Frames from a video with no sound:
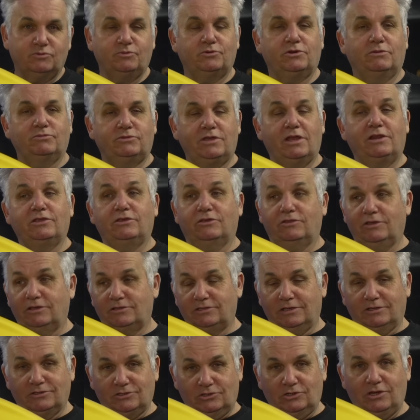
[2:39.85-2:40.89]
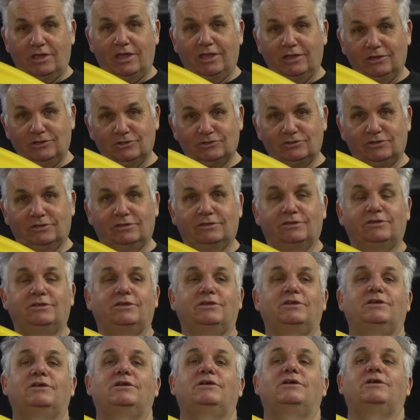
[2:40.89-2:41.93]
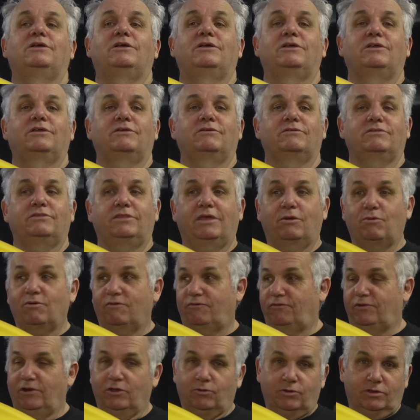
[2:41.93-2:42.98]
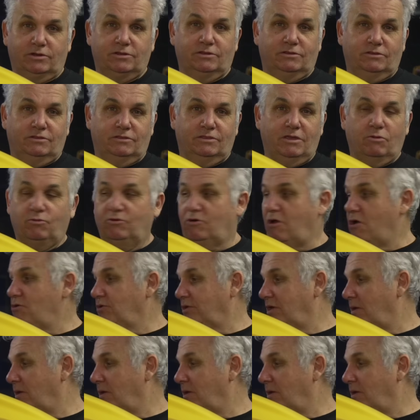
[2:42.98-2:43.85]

but I'm telling you, these things changed. They were fluid. They were only